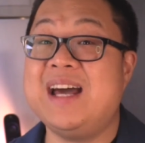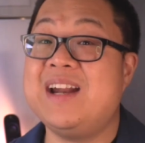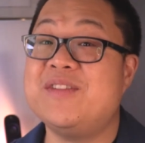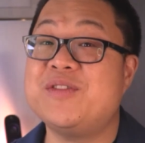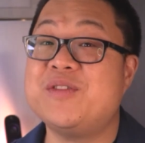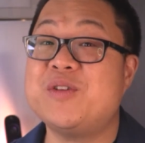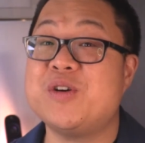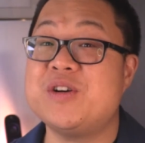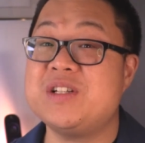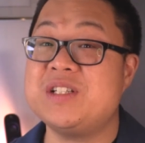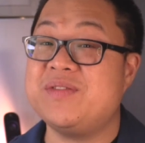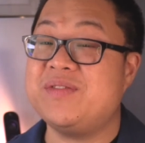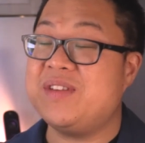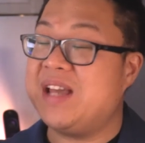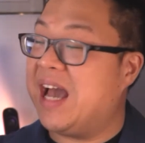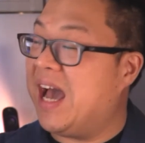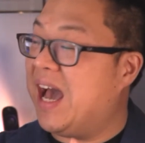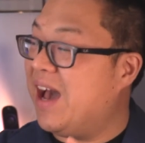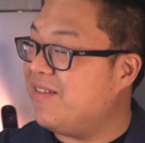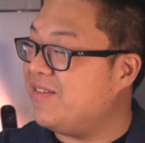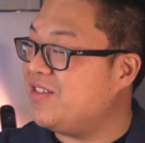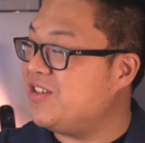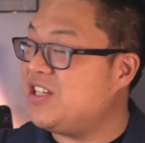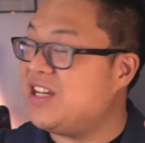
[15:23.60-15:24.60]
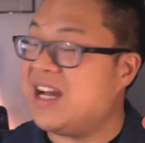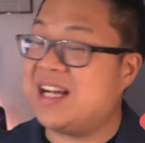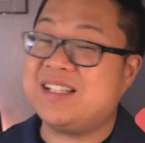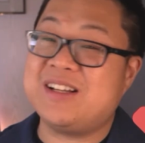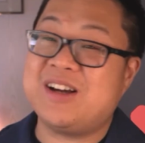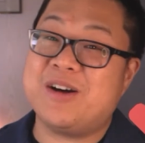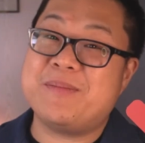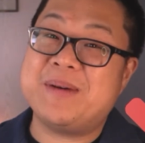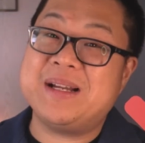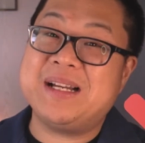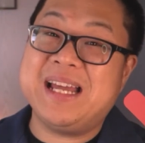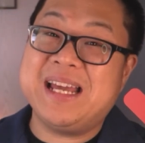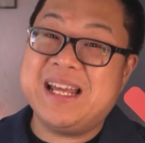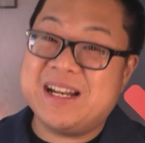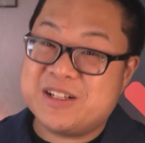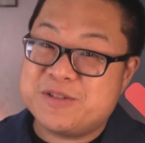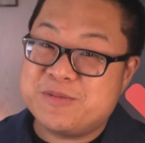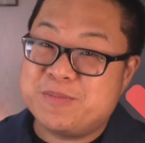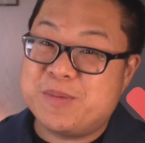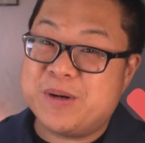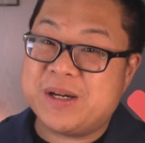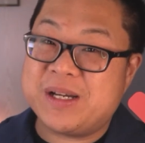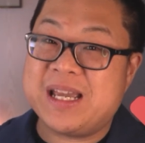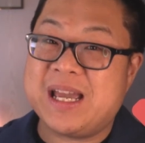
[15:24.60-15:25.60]
of course, if you haven't checked out my latest
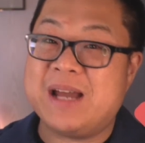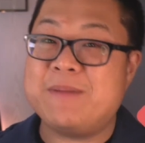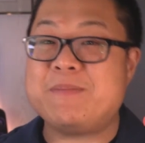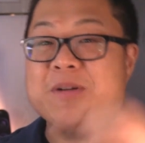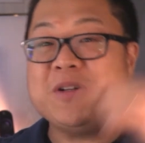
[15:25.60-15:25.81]
book yet,